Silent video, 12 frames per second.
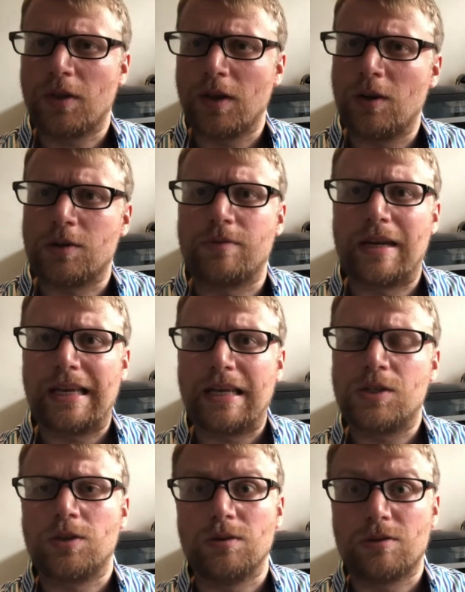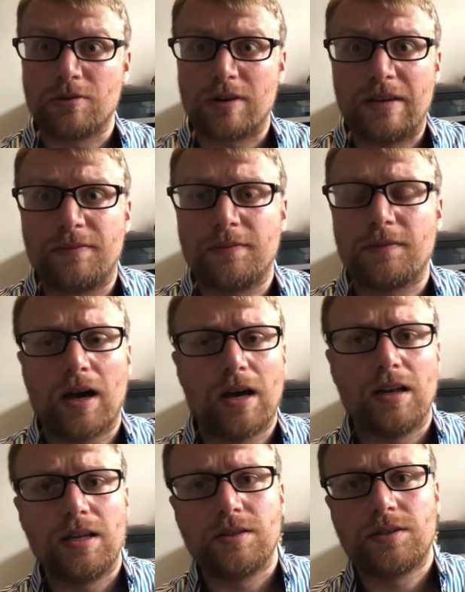that looks really into grief
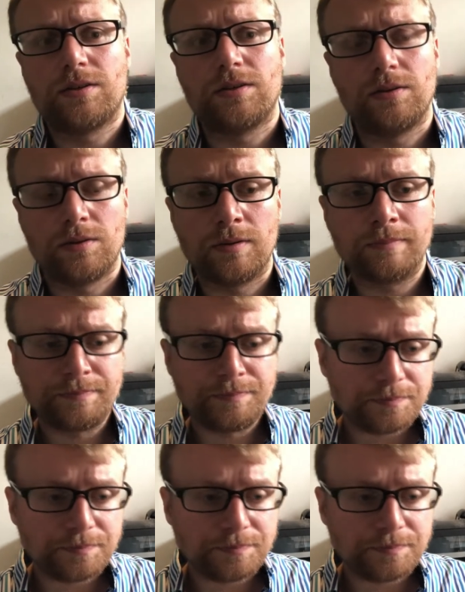and into